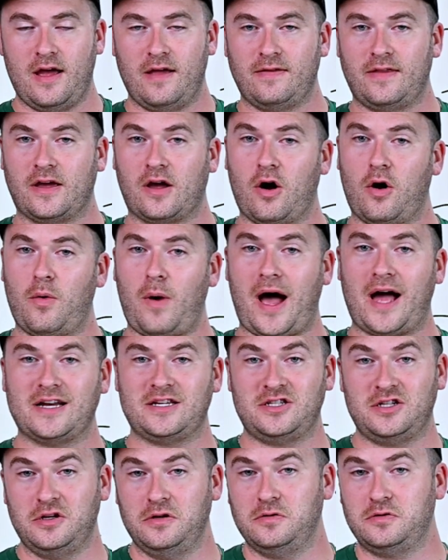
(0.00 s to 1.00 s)
They go watch
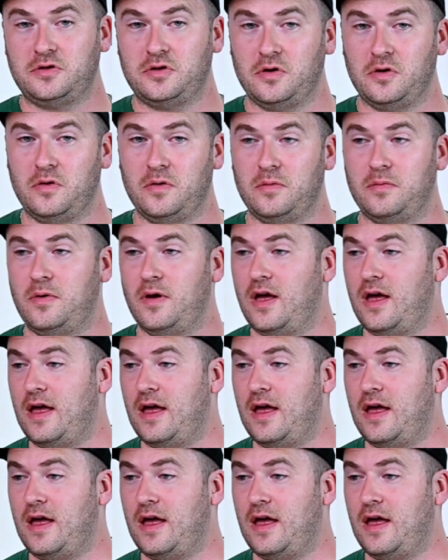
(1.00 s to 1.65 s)
YouTube.